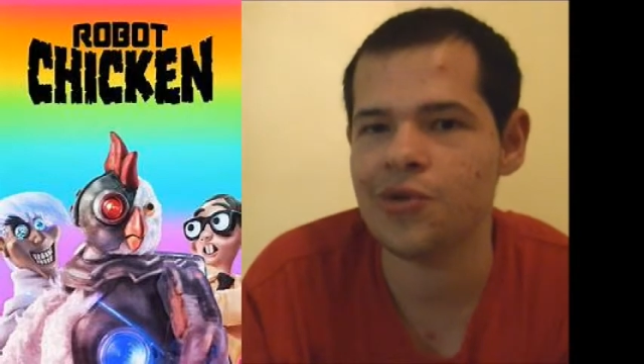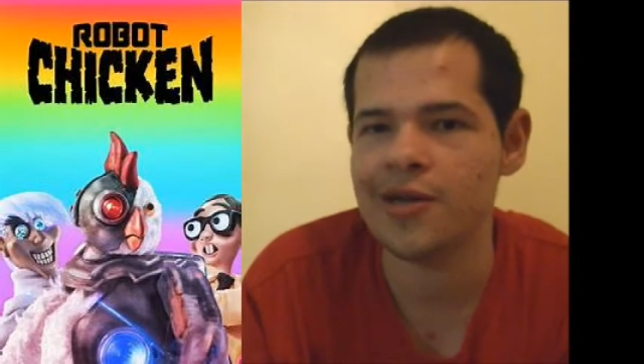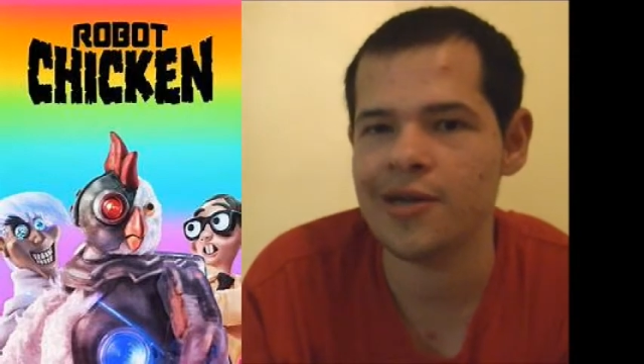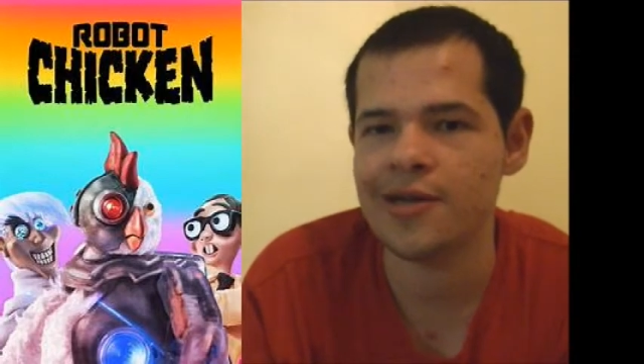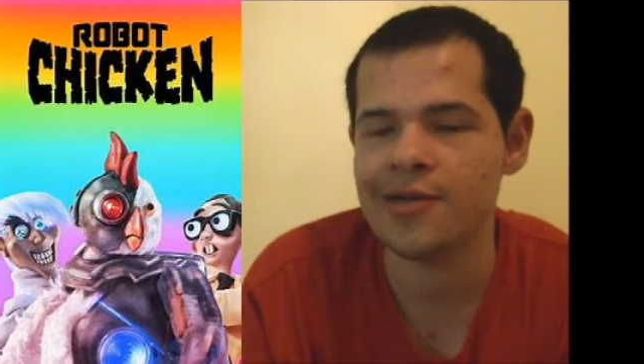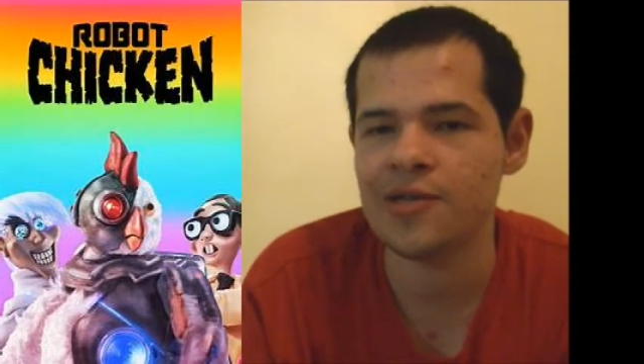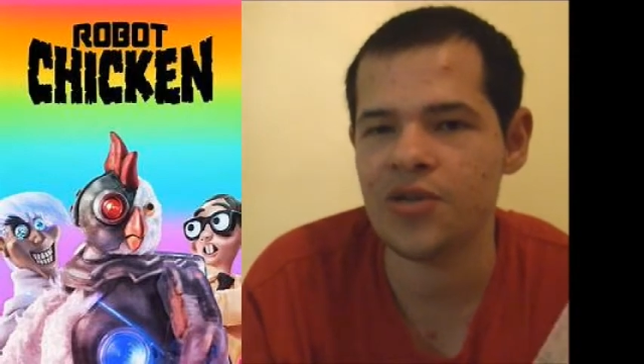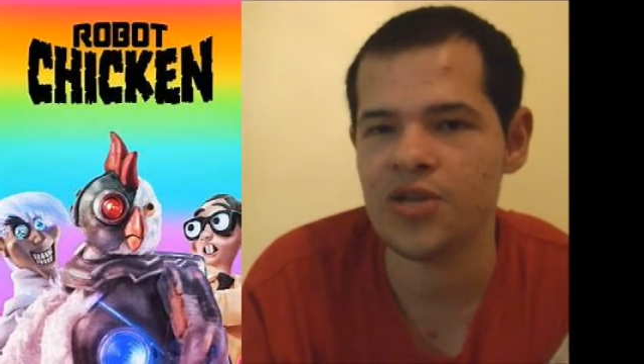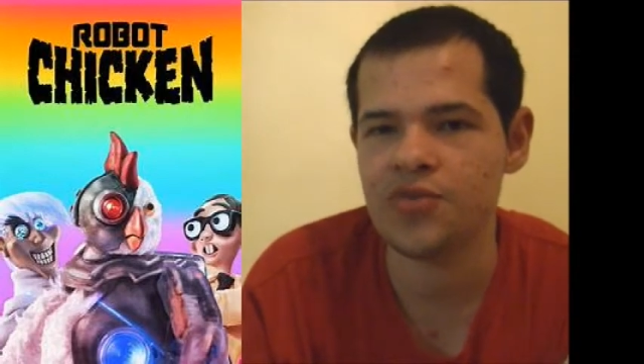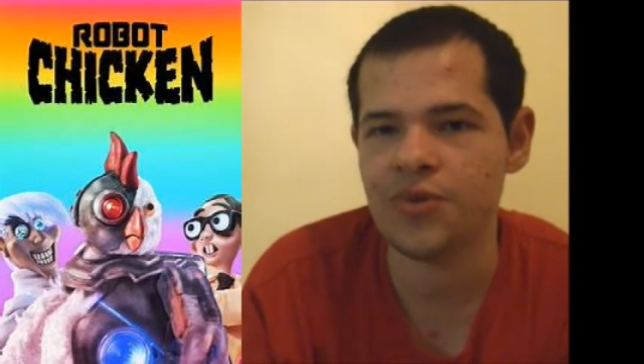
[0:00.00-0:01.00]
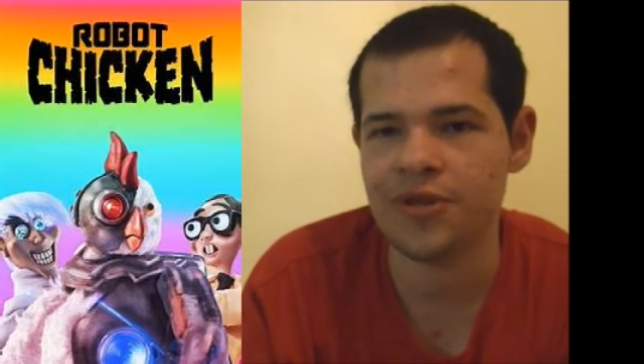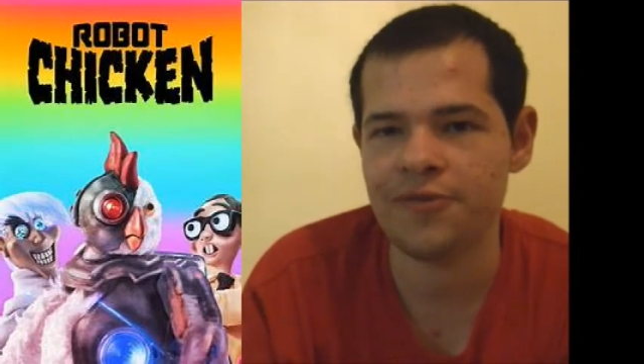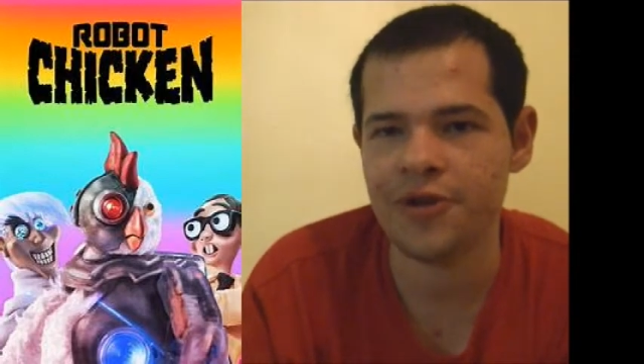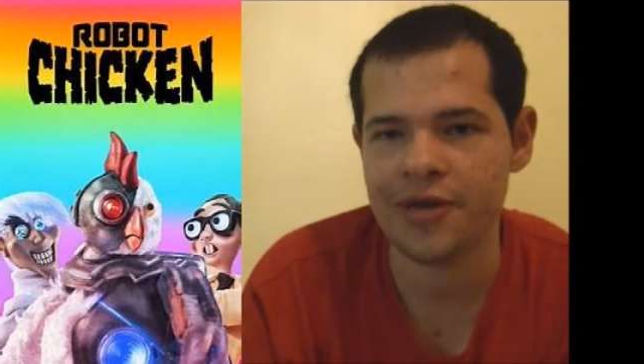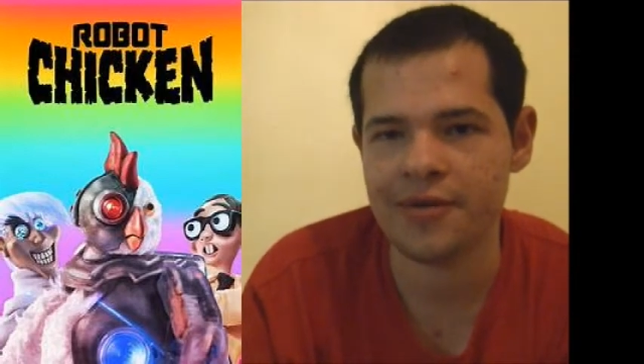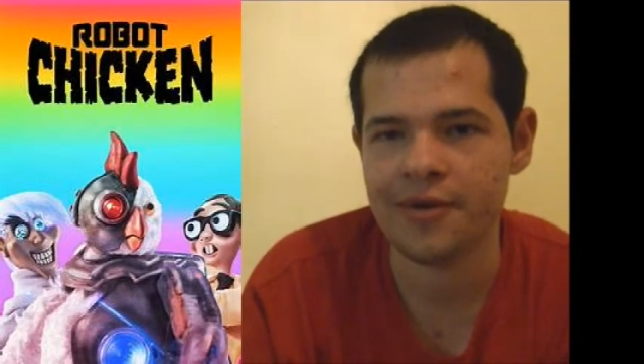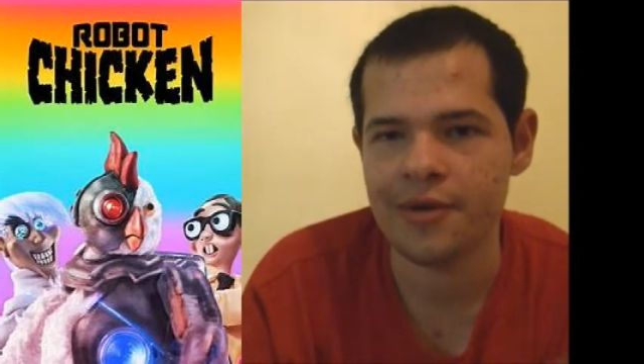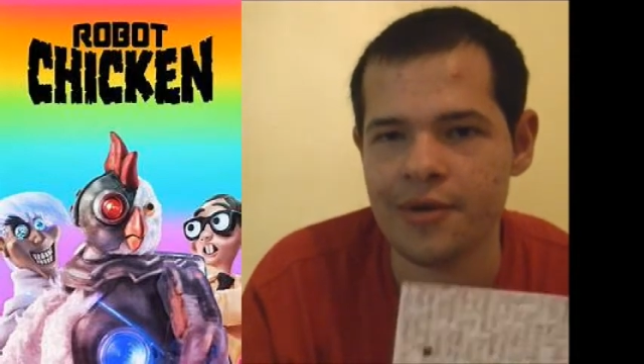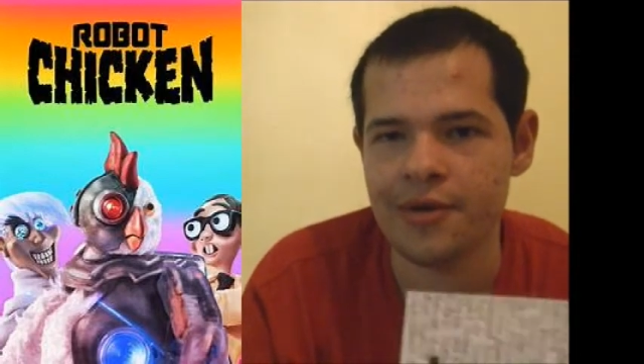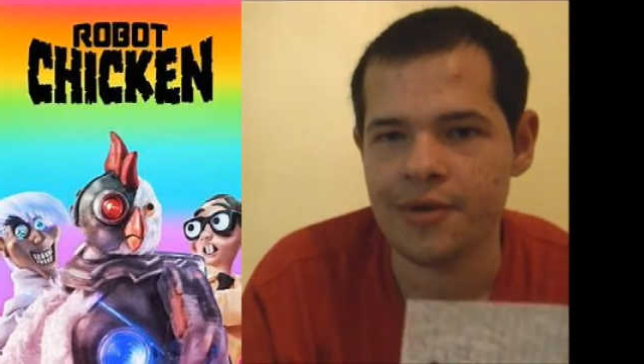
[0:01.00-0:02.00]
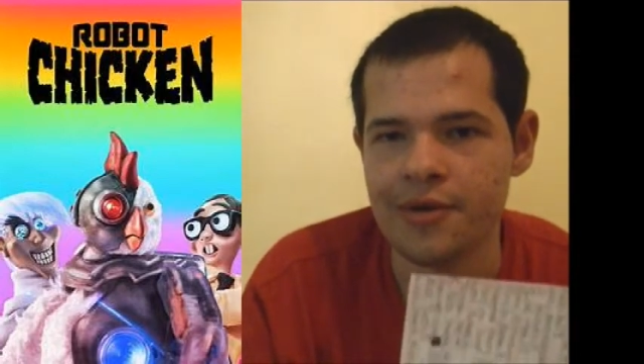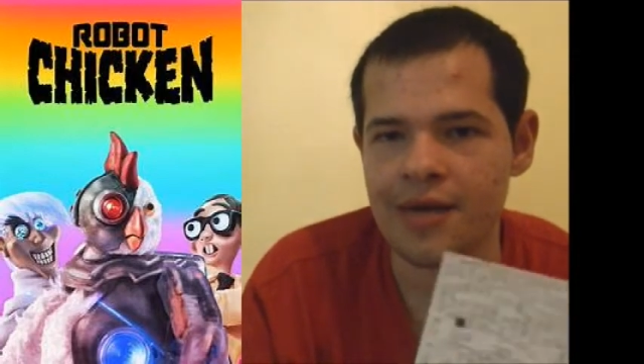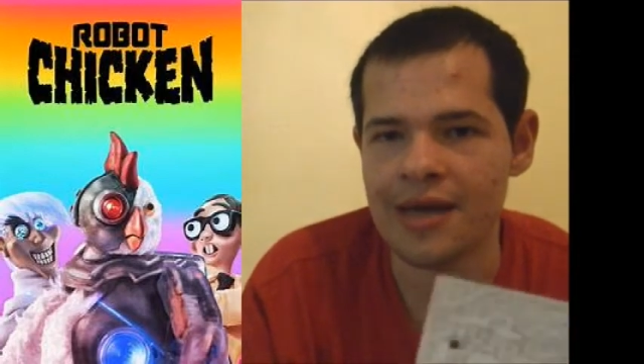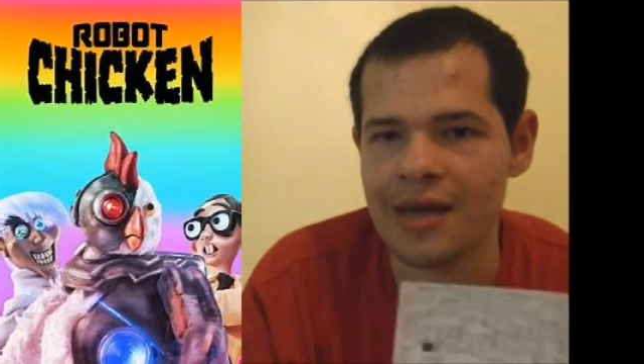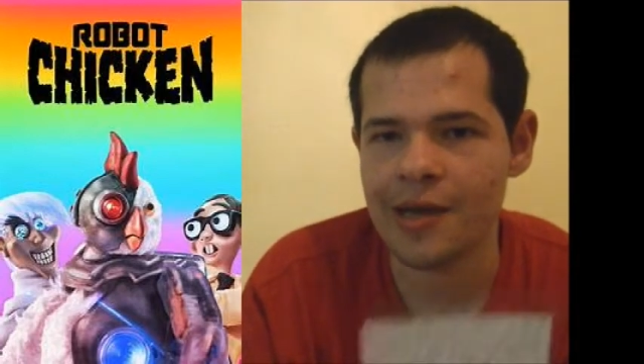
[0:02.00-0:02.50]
It's really funny. I like them